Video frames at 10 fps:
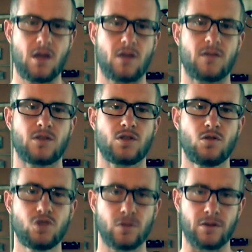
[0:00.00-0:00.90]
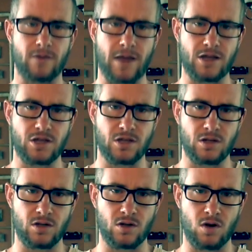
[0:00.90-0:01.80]
The social
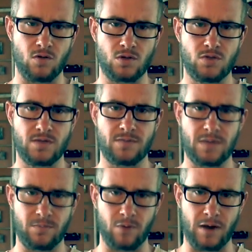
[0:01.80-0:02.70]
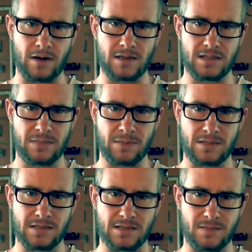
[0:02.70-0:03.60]
interaction goes to his midbrain, his limbic
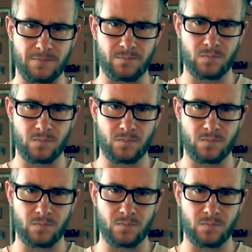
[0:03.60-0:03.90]
system.